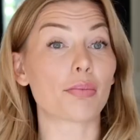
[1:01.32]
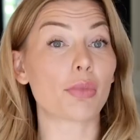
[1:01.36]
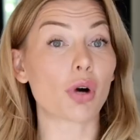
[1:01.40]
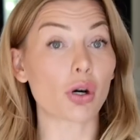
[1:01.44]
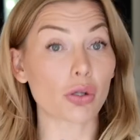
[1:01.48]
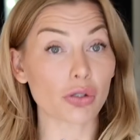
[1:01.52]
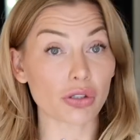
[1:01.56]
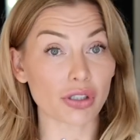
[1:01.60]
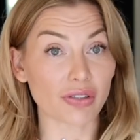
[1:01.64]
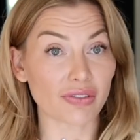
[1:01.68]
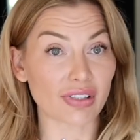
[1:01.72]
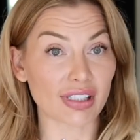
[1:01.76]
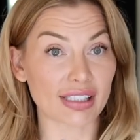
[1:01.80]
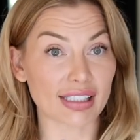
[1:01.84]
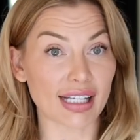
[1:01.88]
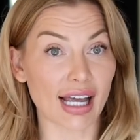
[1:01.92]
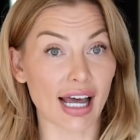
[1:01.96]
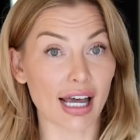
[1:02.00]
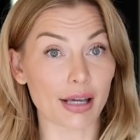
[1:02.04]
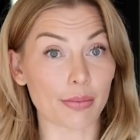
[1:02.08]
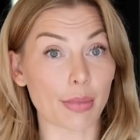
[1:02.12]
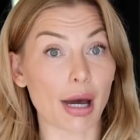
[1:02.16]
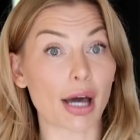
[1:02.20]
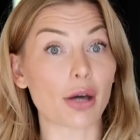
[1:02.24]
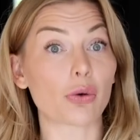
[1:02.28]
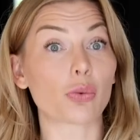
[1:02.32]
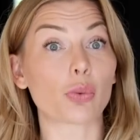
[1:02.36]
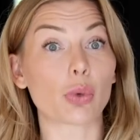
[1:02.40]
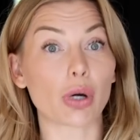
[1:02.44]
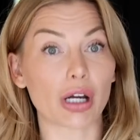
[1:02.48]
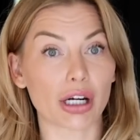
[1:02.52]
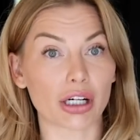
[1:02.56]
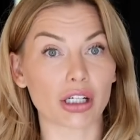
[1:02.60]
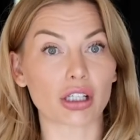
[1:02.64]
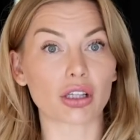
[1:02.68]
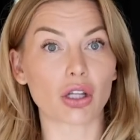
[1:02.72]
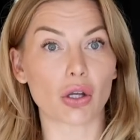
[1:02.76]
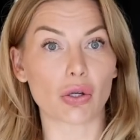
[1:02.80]
Most of the time I
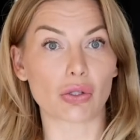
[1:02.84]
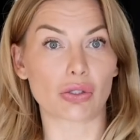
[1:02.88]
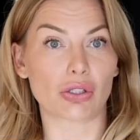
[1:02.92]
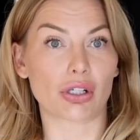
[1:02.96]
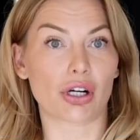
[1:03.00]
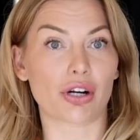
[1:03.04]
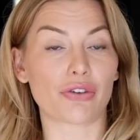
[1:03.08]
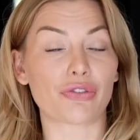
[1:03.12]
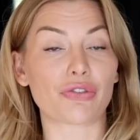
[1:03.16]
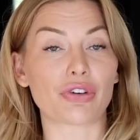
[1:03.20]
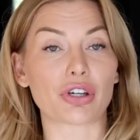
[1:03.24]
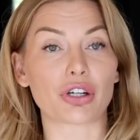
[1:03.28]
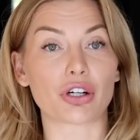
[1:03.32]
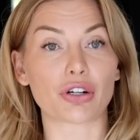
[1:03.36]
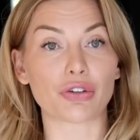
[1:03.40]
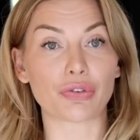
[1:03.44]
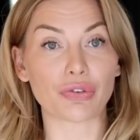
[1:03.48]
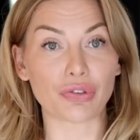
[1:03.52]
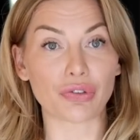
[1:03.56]
wear clothes that are figure